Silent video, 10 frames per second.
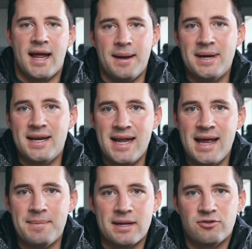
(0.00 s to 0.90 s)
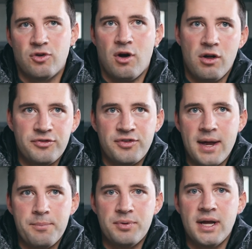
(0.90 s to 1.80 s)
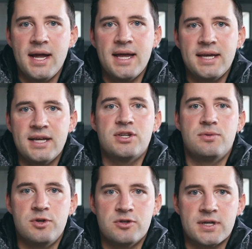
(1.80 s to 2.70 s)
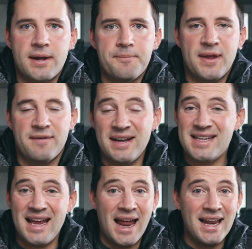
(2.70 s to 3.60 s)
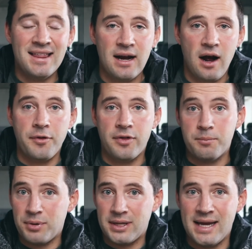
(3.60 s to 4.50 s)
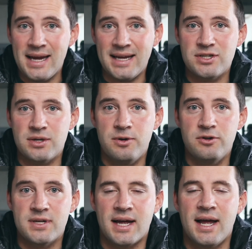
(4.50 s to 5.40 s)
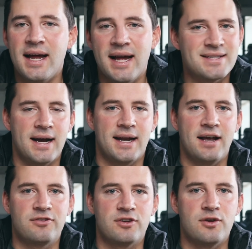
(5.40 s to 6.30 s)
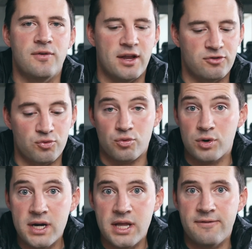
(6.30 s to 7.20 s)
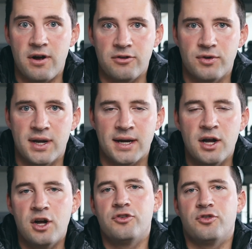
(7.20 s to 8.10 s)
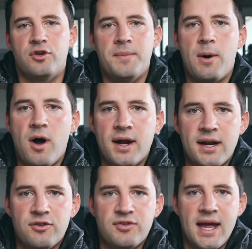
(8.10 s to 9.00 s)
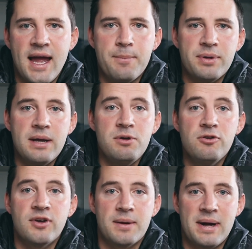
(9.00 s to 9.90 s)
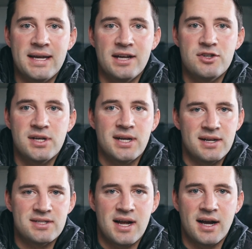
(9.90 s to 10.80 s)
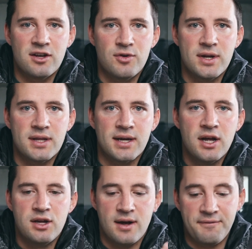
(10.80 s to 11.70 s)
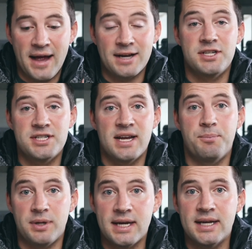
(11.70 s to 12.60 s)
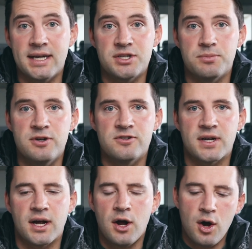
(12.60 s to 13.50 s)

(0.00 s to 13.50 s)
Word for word: and I'm gonna name it, so I'll say play kitchen music. If I say anything other than play kitchen music, it's not gonna execute, and that's really frustrating. So you might walk in and say, hey, play music in my kitchen, and it's not gonna do anything. You have to actually say play kitchen music.